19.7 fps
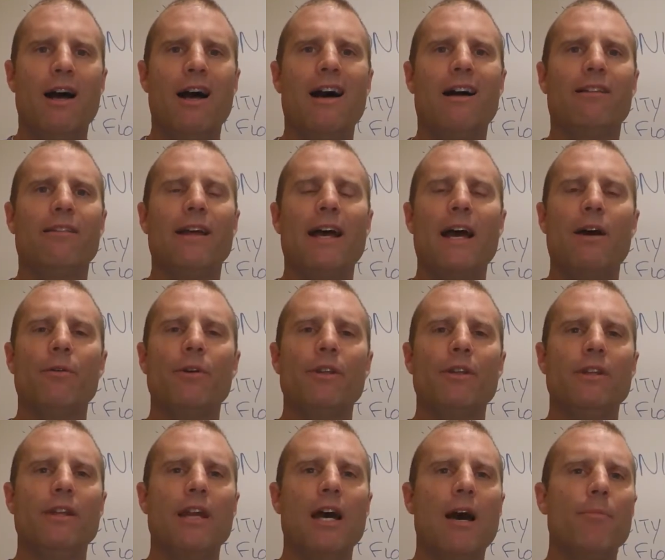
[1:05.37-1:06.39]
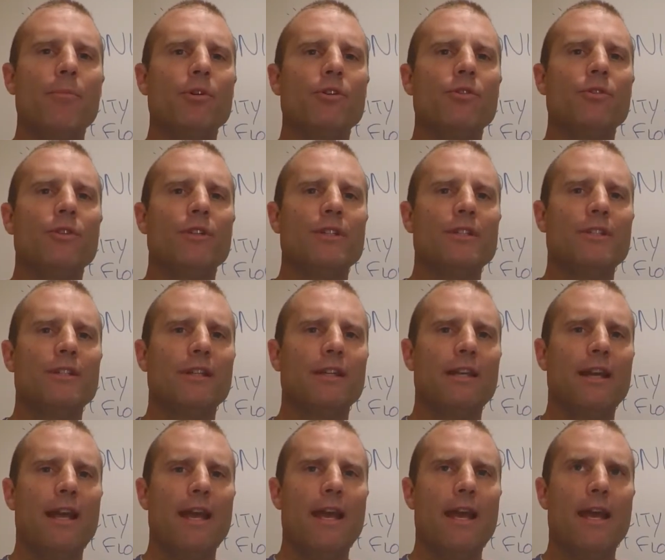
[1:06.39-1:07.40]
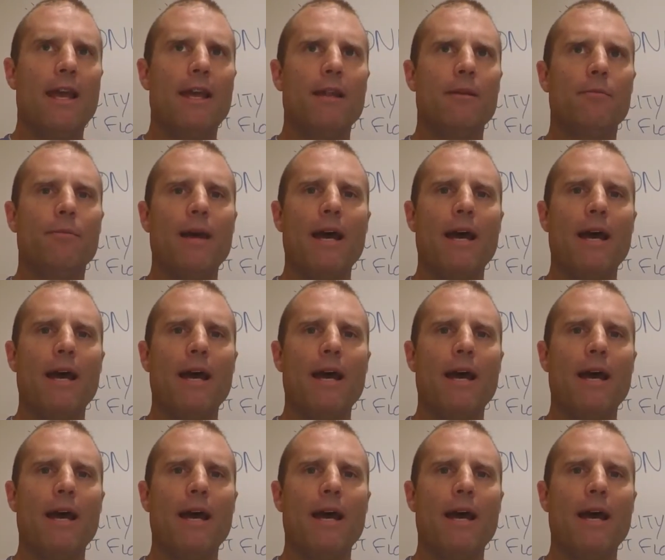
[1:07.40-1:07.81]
allowing the opportunistic and